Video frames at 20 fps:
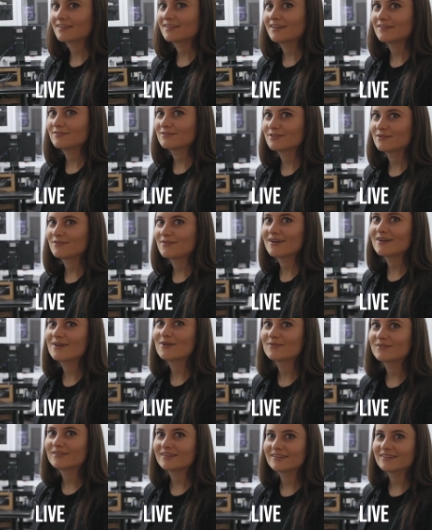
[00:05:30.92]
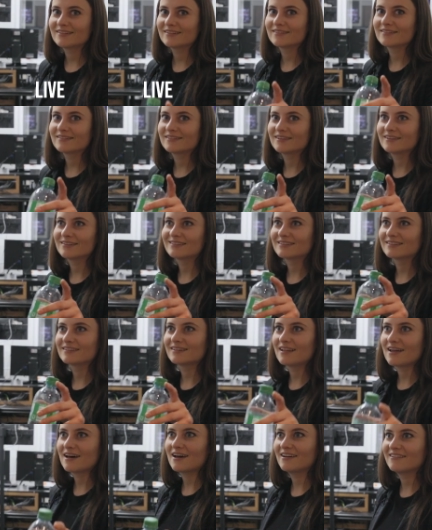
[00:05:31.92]
the live show. I only did
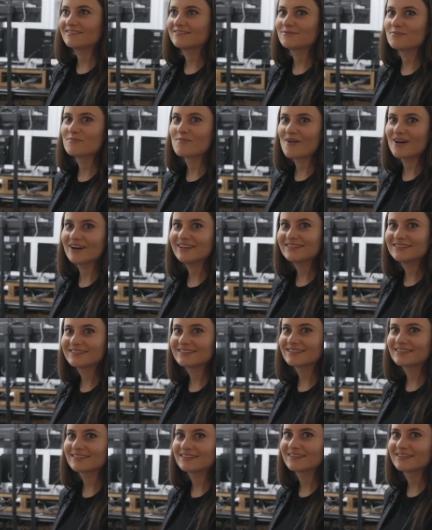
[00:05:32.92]
live once